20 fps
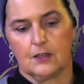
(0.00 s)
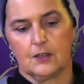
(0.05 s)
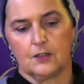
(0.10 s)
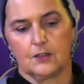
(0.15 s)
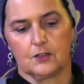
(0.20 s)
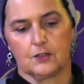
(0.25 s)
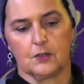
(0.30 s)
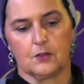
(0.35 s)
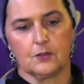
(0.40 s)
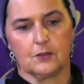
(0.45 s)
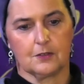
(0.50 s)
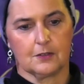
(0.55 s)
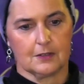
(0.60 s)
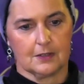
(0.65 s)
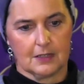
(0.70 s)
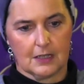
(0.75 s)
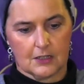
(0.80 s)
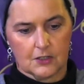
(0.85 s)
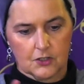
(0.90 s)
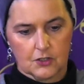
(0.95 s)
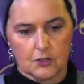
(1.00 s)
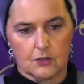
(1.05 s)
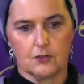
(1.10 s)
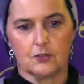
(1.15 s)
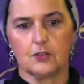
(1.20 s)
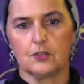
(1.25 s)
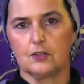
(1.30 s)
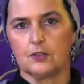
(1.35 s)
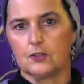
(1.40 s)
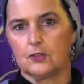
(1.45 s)
So that
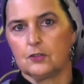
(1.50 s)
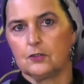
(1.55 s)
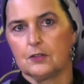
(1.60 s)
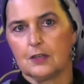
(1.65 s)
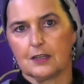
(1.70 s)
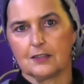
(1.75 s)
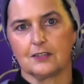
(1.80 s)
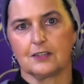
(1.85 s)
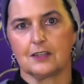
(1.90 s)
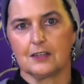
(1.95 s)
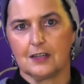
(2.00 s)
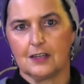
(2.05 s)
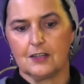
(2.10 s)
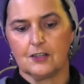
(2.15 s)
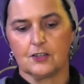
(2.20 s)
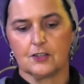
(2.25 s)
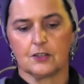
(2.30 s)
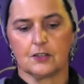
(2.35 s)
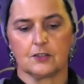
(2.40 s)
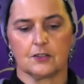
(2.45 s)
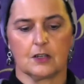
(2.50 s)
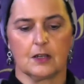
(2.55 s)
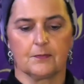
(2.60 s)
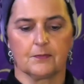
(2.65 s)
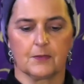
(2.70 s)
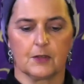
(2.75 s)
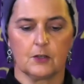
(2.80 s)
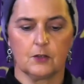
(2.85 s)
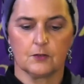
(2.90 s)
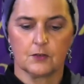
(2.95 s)
shows you the two destinations.
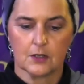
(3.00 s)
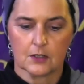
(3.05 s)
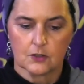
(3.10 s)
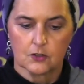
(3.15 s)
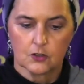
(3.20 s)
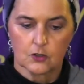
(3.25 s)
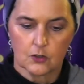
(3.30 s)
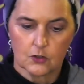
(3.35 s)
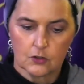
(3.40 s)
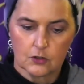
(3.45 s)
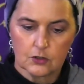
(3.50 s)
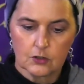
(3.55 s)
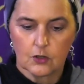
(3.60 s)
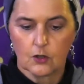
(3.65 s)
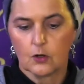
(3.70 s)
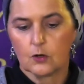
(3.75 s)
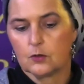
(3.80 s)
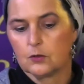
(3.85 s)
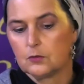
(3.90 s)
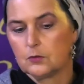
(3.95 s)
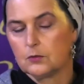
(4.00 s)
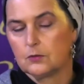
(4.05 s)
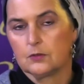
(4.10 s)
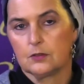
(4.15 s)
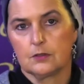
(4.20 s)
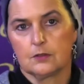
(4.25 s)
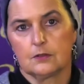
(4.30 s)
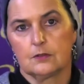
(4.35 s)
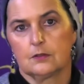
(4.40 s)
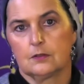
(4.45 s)
You've got the good
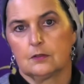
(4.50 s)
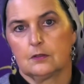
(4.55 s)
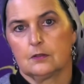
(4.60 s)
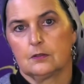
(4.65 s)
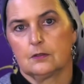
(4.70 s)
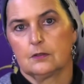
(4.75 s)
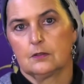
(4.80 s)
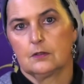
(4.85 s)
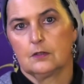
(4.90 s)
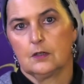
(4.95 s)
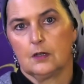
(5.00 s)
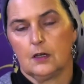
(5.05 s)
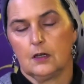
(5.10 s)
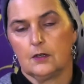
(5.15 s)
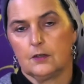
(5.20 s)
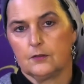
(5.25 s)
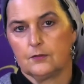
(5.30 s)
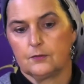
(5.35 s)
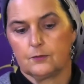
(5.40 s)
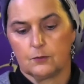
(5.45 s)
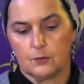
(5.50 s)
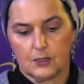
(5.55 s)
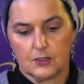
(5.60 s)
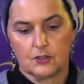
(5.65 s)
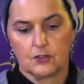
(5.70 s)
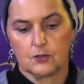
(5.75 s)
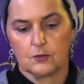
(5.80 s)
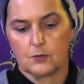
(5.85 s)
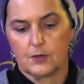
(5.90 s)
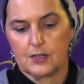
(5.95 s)
gold of
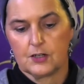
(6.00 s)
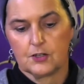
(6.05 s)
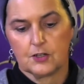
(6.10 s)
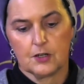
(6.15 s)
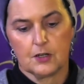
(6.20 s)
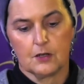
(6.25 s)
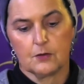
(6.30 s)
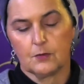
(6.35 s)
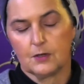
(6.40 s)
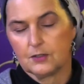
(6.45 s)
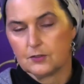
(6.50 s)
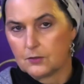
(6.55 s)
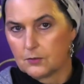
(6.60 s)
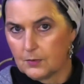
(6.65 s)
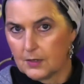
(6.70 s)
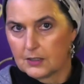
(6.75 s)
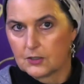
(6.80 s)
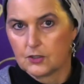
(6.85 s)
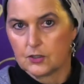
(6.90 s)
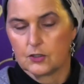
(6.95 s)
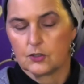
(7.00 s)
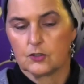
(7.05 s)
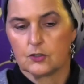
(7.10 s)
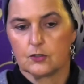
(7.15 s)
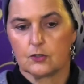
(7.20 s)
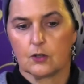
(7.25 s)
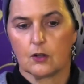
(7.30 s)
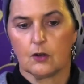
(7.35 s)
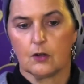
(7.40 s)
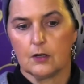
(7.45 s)
restoration and resurrection to
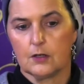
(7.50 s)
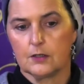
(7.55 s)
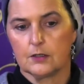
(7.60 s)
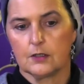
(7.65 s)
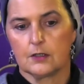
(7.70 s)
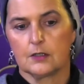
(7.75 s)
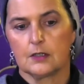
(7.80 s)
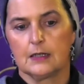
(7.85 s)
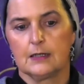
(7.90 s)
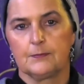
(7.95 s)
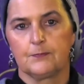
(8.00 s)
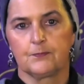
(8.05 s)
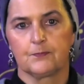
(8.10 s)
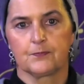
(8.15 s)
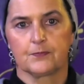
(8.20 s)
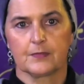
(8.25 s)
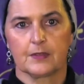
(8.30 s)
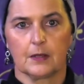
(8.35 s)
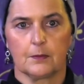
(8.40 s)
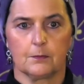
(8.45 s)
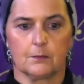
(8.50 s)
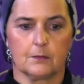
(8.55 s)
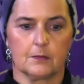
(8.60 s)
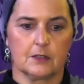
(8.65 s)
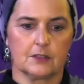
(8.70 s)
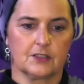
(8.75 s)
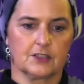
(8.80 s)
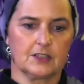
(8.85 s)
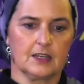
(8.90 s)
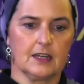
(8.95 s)
the garden,
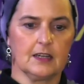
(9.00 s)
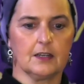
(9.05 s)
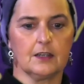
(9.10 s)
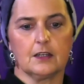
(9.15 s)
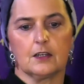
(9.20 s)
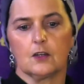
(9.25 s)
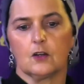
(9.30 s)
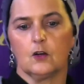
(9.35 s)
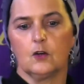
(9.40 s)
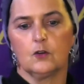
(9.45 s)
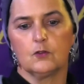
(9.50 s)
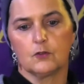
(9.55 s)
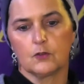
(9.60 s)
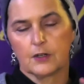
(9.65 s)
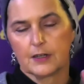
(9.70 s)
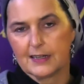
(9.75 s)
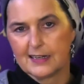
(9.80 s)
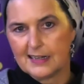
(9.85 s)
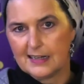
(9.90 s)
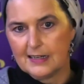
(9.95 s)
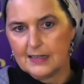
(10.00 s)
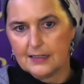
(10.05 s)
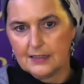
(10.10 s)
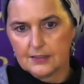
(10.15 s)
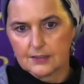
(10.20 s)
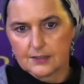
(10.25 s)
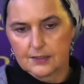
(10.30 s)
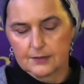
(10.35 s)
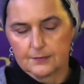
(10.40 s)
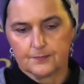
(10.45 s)
standing over
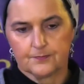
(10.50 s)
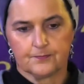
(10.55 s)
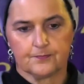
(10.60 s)
against